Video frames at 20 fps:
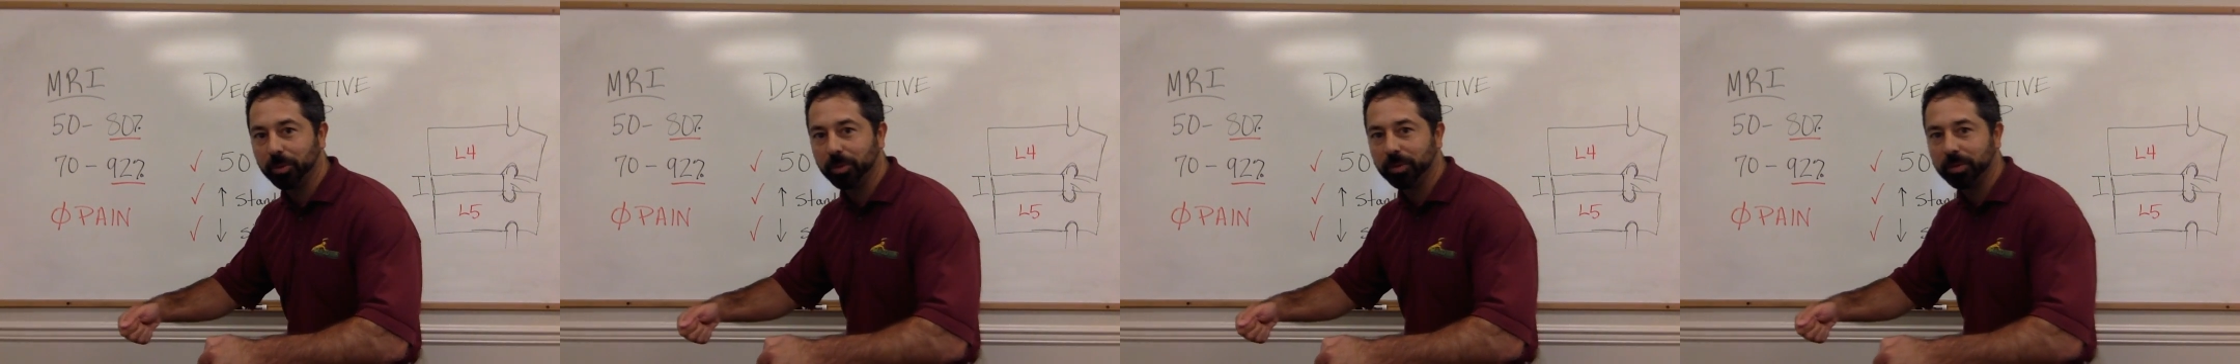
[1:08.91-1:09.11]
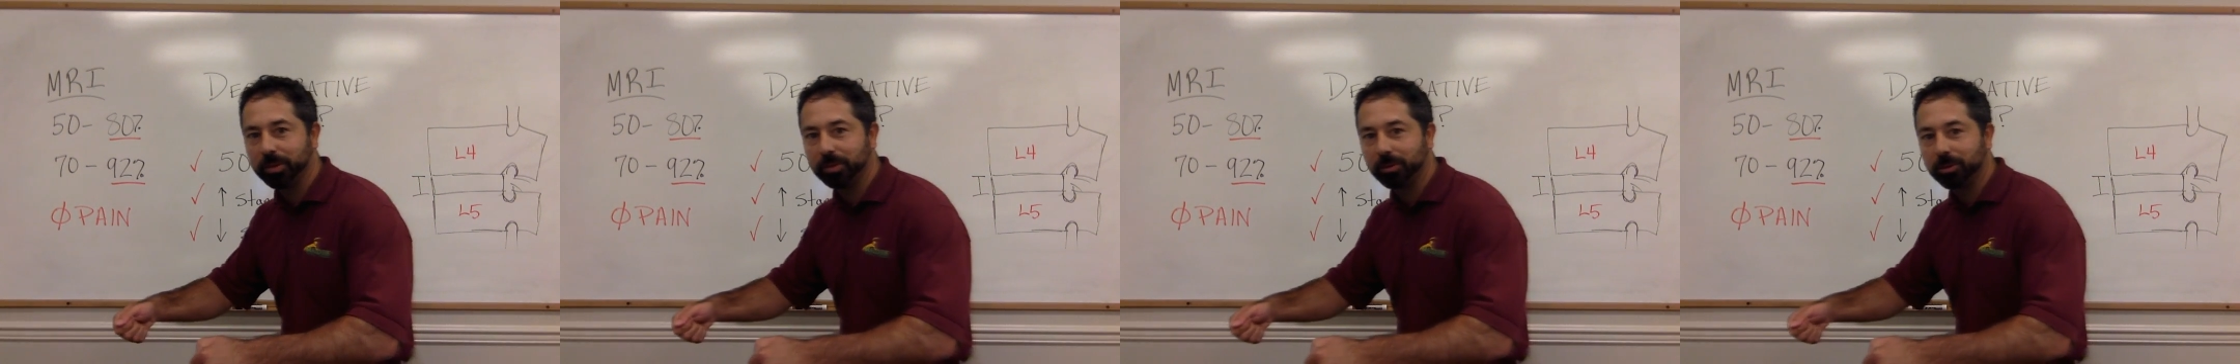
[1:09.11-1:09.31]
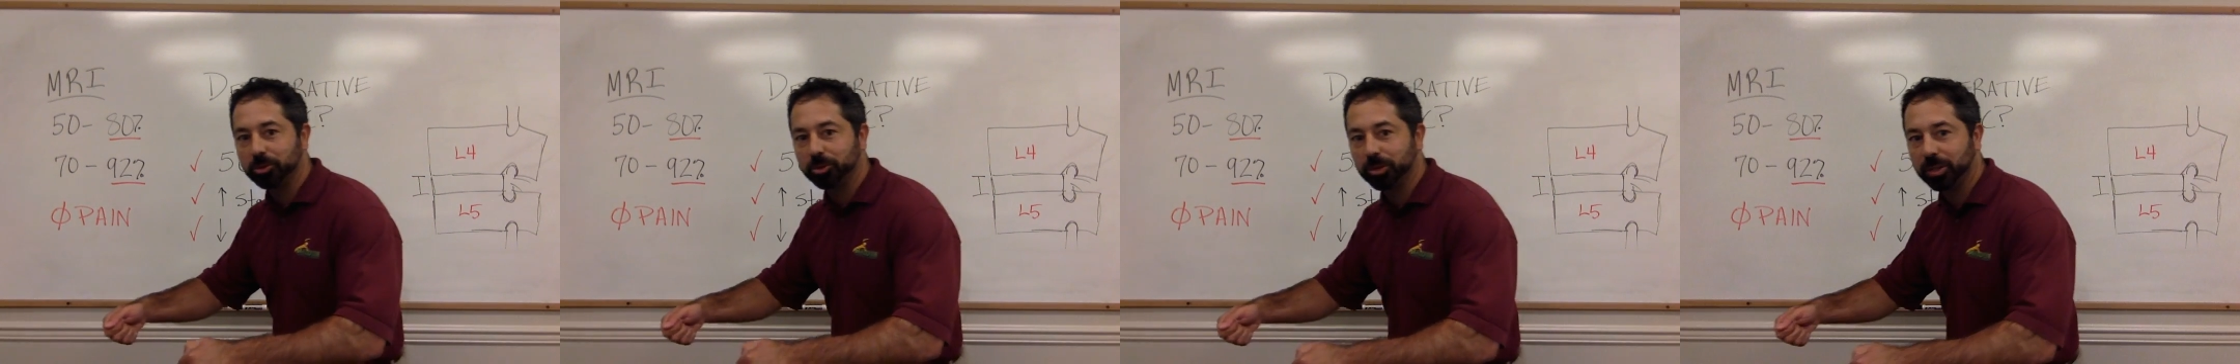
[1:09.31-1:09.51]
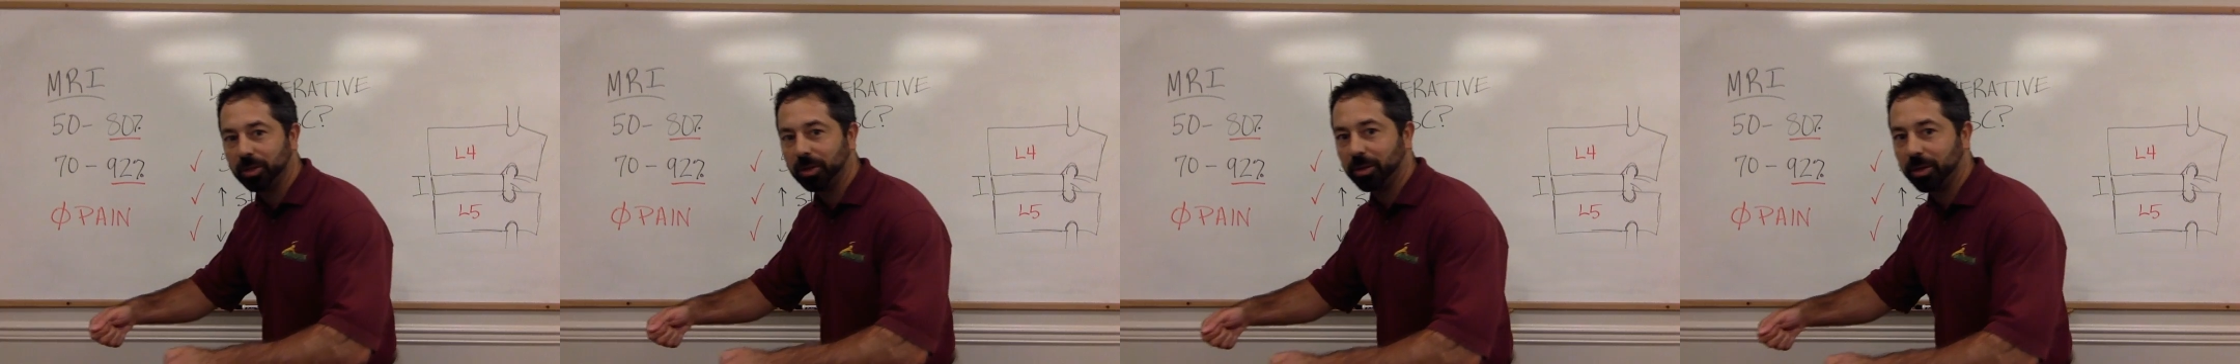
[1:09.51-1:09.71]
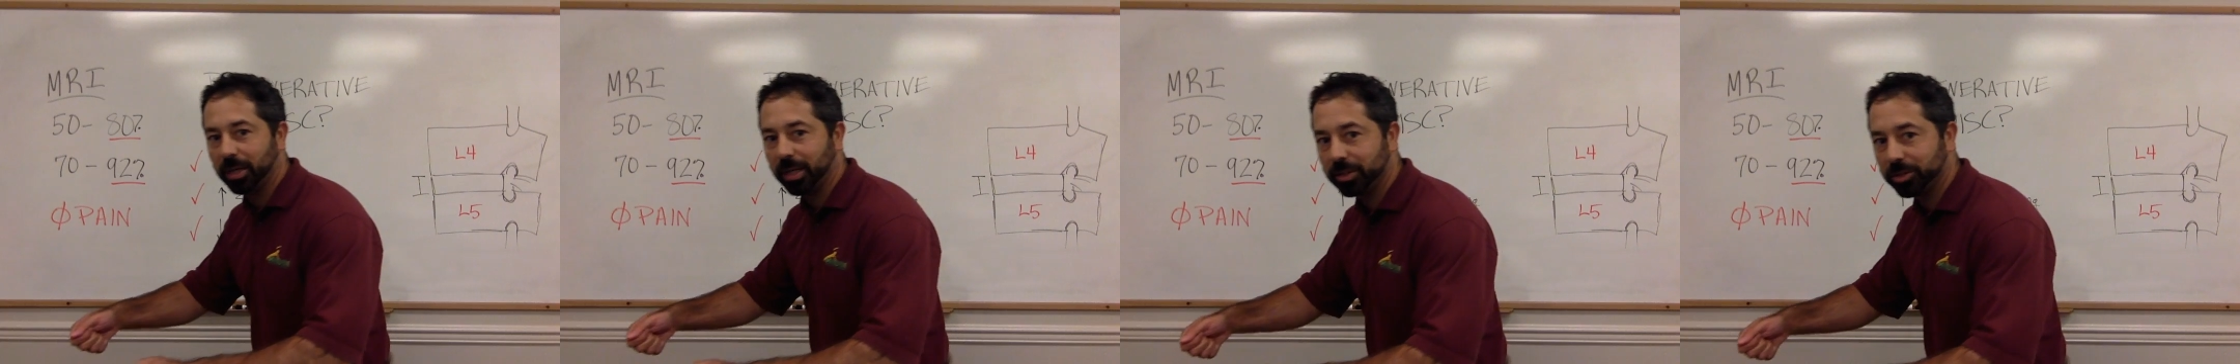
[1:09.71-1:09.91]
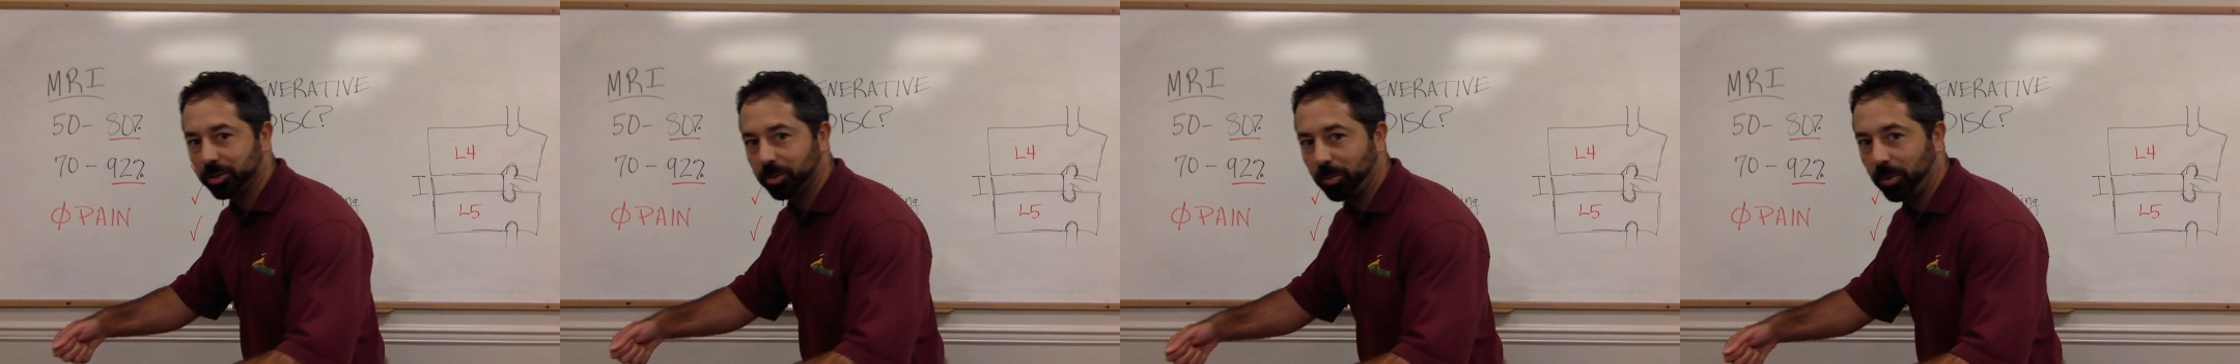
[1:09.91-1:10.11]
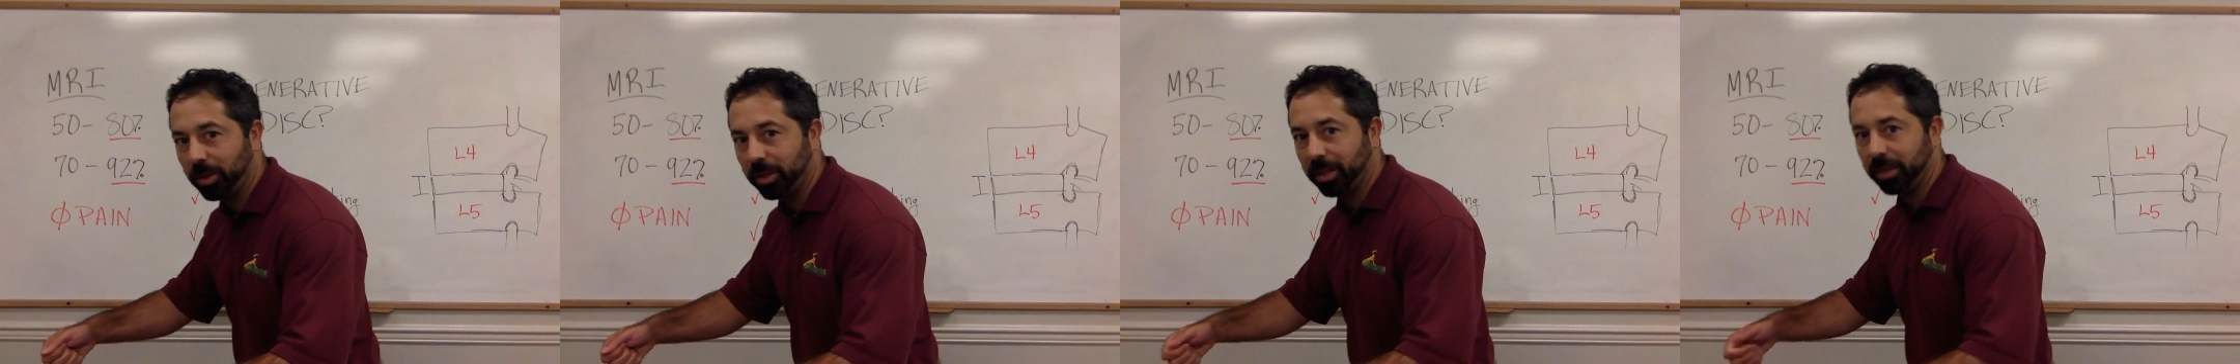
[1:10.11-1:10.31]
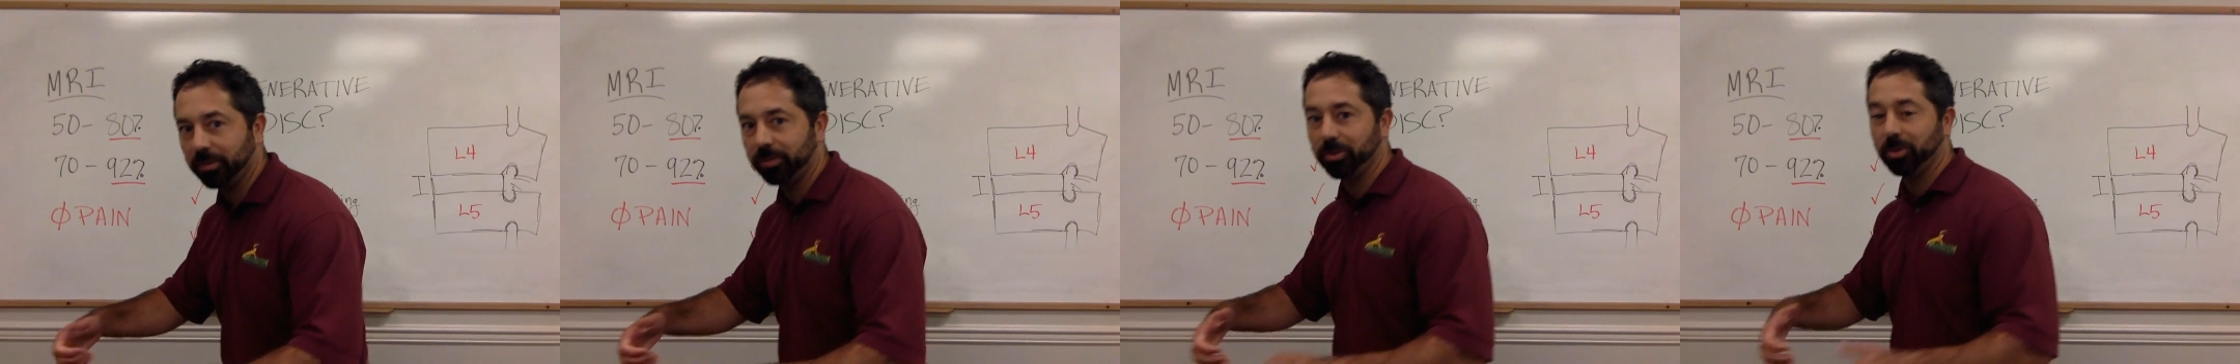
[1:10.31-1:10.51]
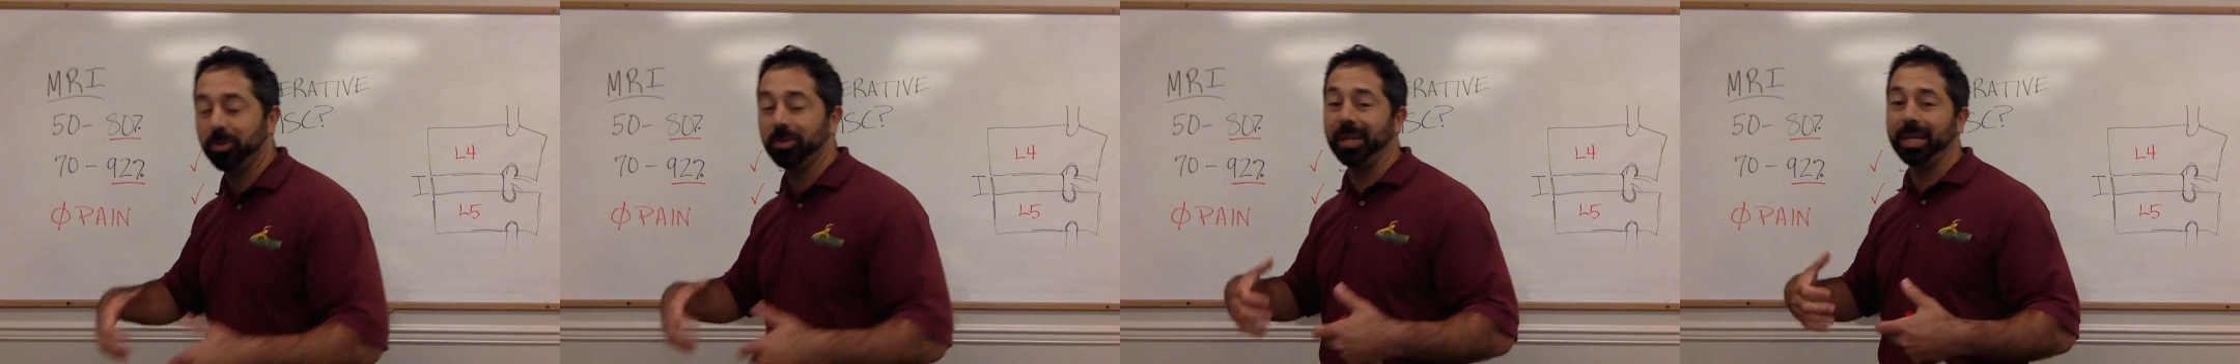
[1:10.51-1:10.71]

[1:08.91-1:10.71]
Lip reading: on the grocery cart as they're walking through.